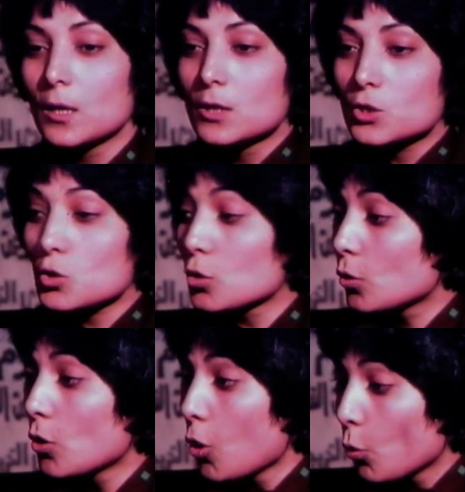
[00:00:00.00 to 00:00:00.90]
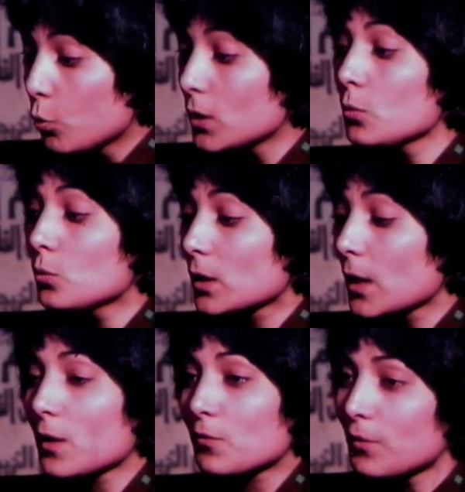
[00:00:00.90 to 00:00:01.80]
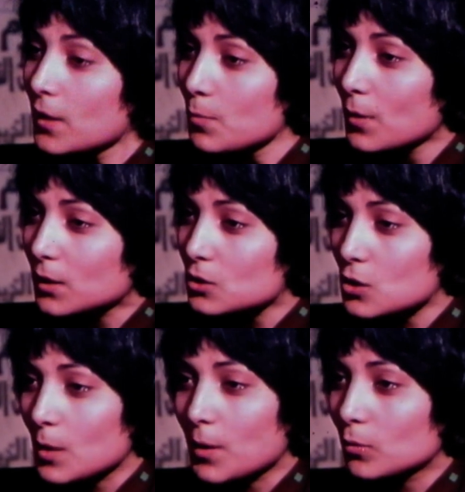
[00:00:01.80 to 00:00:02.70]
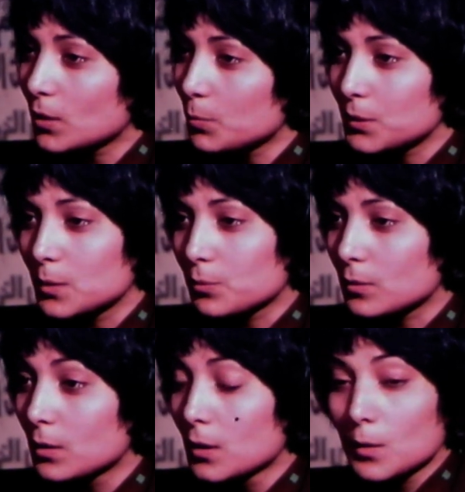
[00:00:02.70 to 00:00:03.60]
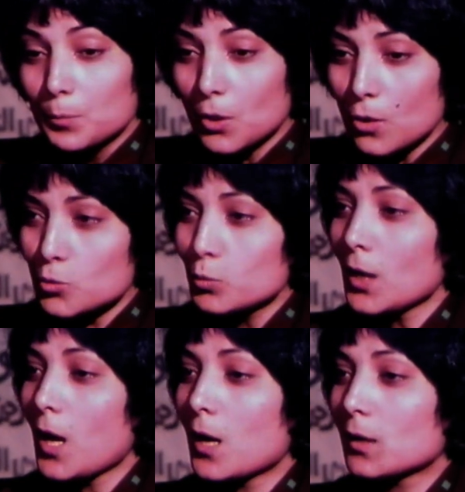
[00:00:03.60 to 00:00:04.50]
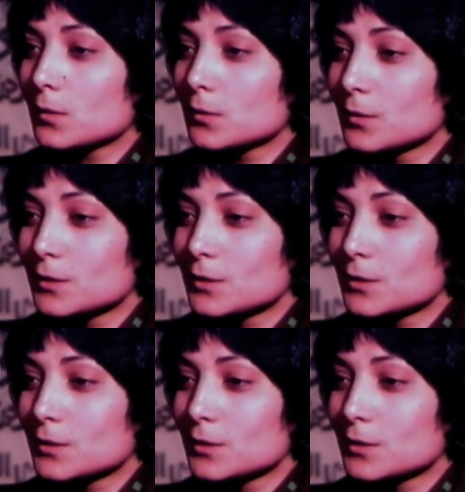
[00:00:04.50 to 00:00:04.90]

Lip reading: is against humanity, but the revolutionary one is to regain humanity.